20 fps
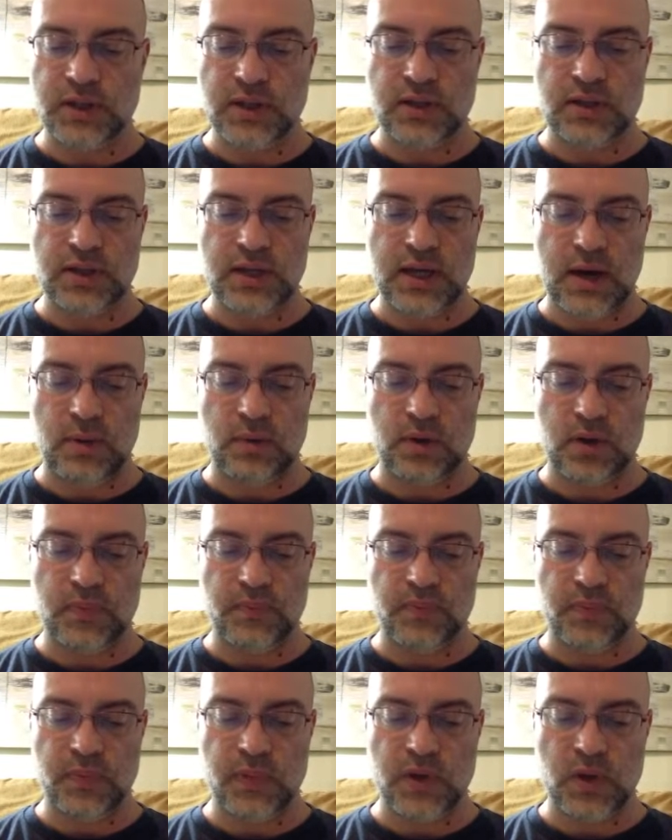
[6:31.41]
in the tower.
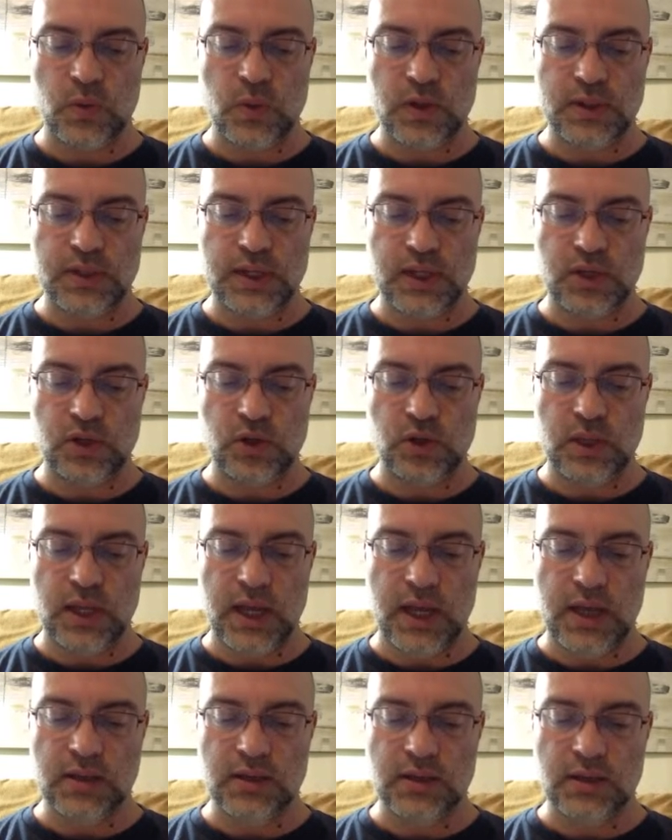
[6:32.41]
Was he too
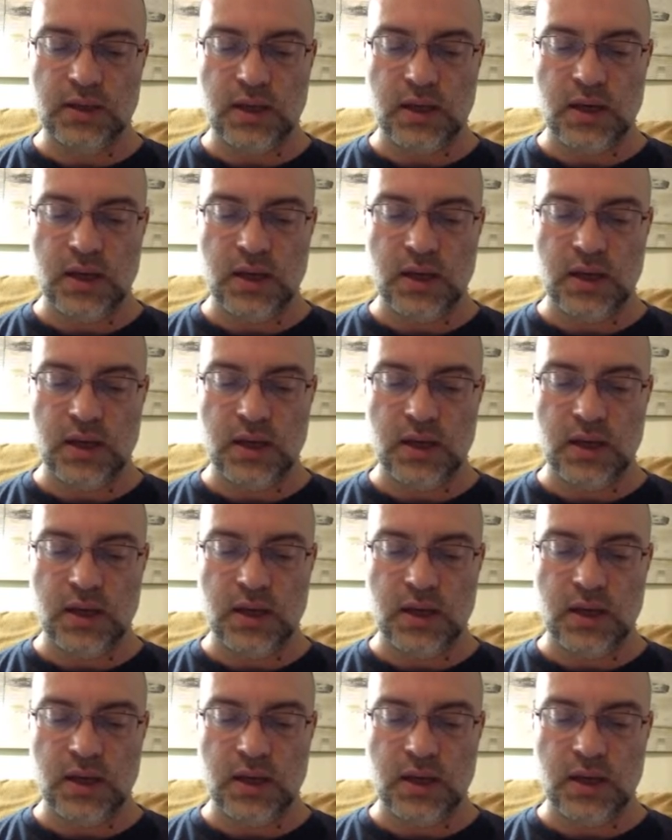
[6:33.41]
late?